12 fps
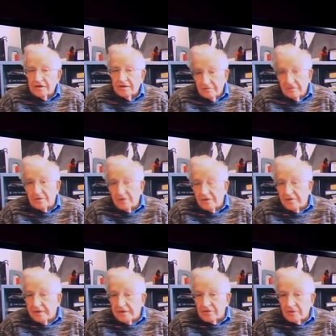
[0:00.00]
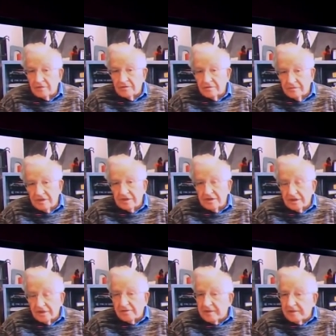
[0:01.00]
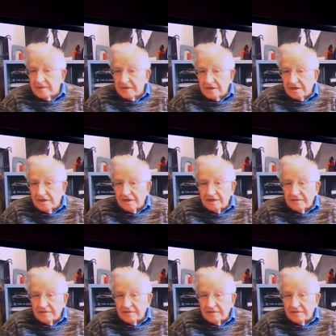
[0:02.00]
which would have been true, but a little bit misleading.